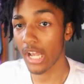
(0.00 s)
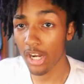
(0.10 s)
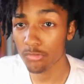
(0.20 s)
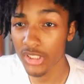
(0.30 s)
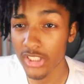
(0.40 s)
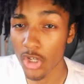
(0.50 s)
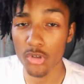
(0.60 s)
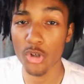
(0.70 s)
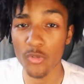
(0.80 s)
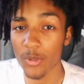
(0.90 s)
I really
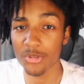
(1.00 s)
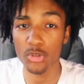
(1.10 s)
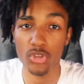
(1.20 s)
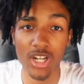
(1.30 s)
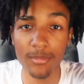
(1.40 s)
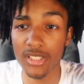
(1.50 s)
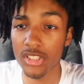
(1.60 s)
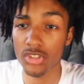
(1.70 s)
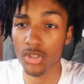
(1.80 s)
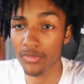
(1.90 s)
don't know if I'm gonna drop
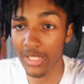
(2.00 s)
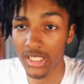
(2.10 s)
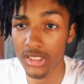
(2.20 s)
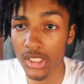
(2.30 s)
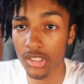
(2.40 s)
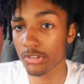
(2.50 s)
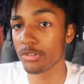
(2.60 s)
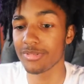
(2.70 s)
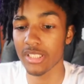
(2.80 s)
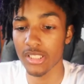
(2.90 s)
these, so if they suck, you
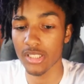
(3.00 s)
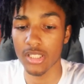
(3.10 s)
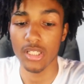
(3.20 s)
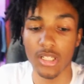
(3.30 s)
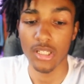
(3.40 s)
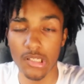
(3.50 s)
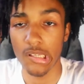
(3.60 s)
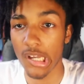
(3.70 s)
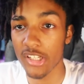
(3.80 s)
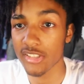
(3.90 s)
know what I'm saying,
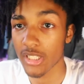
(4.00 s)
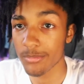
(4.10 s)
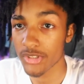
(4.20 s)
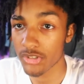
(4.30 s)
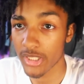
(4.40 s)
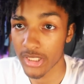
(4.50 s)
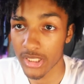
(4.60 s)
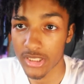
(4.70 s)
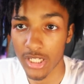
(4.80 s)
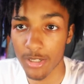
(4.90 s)
I'm just trying to
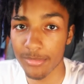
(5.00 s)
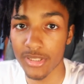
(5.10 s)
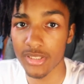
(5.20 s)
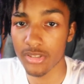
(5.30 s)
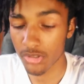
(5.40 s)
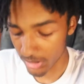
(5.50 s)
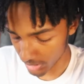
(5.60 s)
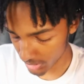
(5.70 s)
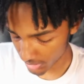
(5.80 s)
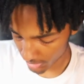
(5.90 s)
get y'all opinion on
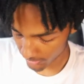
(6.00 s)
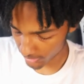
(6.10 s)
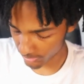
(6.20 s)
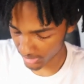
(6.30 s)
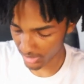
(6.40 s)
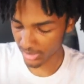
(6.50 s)
these. You feel me?